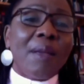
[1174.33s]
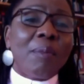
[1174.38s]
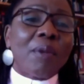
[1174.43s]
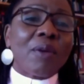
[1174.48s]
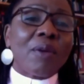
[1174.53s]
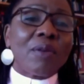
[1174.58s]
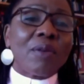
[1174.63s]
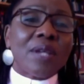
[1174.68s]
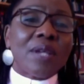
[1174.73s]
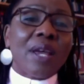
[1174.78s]

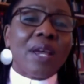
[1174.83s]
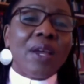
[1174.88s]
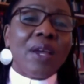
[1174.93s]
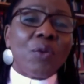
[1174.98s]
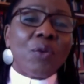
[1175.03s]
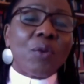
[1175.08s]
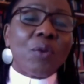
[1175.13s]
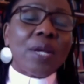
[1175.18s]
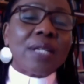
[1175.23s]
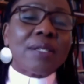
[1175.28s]
Because
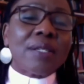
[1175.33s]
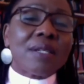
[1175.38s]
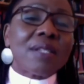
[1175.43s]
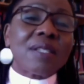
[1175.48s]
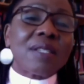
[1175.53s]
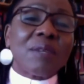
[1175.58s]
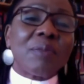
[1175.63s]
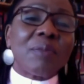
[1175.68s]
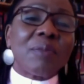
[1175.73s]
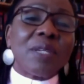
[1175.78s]

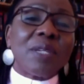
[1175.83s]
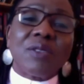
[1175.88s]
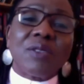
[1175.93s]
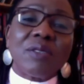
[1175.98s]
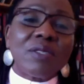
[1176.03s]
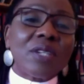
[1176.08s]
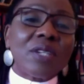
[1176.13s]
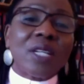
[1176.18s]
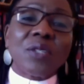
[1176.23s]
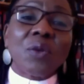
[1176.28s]
racism is
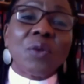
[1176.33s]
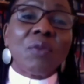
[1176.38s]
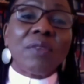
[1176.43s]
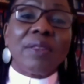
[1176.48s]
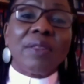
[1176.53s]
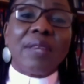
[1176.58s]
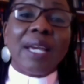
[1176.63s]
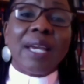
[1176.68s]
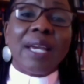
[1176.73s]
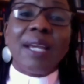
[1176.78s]
not just over
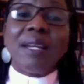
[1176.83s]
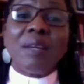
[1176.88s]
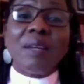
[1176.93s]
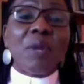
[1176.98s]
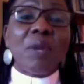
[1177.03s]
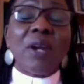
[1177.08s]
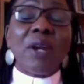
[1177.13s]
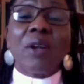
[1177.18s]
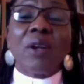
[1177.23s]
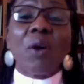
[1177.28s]
there in
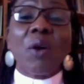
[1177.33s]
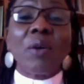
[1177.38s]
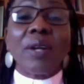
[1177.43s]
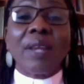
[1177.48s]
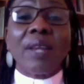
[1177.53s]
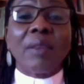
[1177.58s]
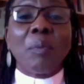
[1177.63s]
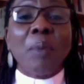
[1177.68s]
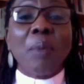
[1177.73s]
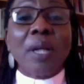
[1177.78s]
America or in
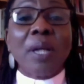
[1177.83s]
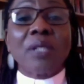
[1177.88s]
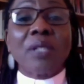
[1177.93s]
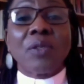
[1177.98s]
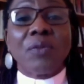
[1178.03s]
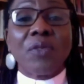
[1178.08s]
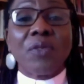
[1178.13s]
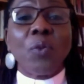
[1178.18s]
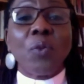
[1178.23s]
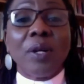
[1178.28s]
other parts
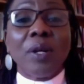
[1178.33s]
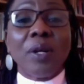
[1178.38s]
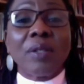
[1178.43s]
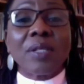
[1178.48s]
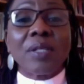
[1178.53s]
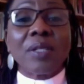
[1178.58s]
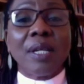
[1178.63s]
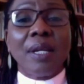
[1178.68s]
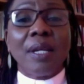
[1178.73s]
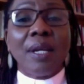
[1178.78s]
of the
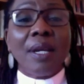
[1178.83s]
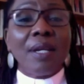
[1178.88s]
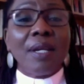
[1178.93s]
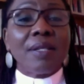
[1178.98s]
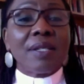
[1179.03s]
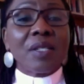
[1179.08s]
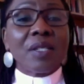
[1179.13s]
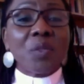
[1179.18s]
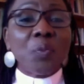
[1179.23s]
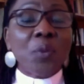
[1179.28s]
world,
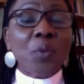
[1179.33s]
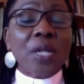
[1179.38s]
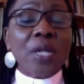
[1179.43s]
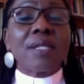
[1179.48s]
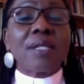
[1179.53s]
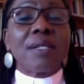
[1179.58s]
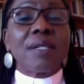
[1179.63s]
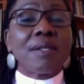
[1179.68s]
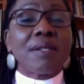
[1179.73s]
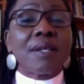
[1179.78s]
it is
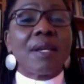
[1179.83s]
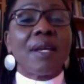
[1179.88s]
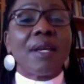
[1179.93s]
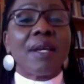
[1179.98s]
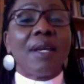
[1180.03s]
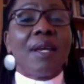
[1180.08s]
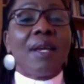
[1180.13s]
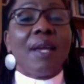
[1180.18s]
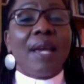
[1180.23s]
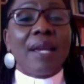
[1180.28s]
present
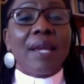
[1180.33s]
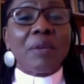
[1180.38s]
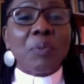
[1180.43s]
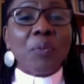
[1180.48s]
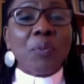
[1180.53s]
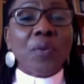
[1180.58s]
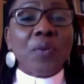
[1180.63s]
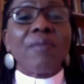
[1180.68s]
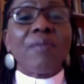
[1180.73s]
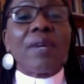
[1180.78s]
and
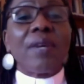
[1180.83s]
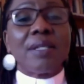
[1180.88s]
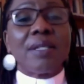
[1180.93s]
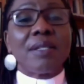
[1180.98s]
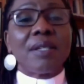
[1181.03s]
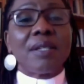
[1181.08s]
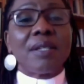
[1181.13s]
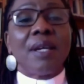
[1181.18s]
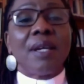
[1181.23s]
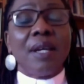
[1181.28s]

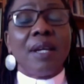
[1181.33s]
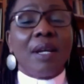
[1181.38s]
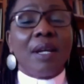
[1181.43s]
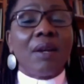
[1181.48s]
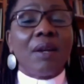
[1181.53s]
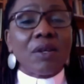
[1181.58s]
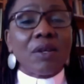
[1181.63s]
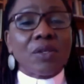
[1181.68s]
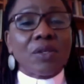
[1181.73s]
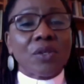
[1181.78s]
prevalent
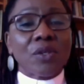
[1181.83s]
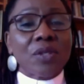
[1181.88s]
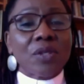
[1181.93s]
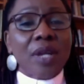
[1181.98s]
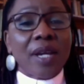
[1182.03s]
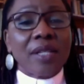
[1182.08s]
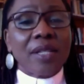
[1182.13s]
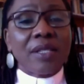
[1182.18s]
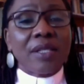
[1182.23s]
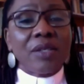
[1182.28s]
in our
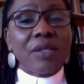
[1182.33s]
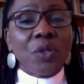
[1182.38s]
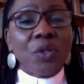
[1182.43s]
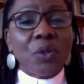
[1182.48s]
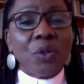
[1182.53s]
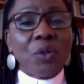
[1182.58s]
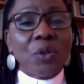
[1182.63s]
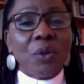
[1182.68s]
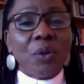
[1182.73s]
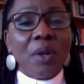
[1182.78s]
society
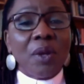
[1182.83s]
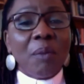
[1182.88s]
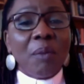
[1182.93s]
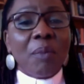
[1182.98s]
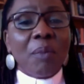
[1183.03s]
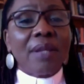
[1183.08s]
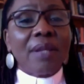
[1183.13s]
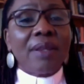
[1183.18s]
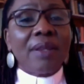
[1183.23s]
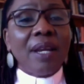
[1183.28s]
too.
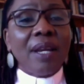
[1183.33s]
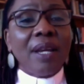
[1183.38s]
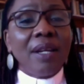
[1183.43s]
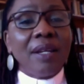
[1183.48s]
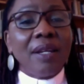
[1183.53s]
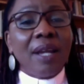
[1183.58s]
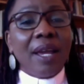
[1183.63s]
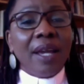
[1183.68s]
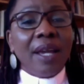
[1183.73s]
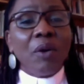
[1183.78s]
But
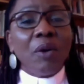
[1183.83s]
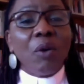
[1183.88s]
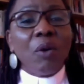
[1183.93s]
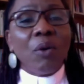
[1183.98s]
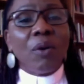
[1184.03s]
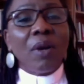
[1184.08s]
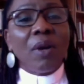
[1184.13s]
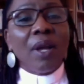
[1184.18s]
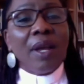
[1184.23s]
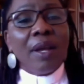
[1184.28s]
then, hey
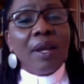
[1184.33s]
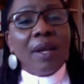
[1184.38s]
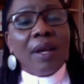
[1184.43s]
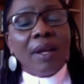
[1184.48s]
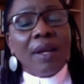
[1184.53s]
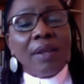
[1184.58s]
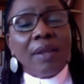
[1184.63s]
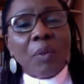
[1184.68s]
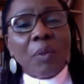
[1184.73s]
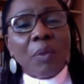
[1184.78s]
ho,
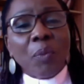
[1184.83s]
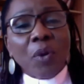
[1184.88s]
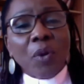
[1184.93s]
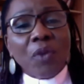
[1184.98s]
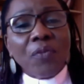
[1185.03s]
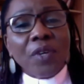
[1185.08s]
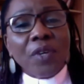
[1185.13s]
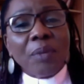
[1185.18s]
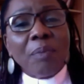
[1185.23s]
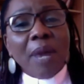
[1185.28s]
the
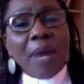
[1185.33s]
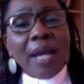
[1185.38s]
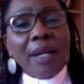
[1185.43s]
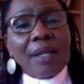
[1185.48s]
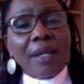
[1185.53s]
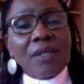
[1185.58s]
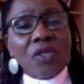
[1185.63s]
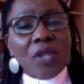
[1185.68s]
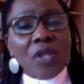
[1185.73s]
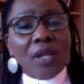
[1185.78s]
prophet
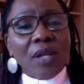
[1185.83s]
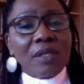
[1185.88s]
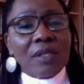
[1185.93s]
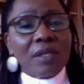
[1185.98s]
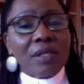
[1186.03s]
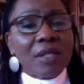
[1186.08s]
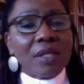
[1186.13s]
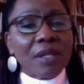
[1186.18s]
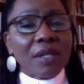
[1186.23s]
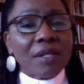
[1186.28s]
Micah
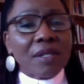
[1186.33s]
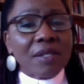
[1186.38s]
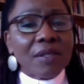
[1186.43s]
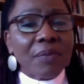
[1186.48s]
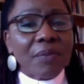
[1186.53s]
challenges us.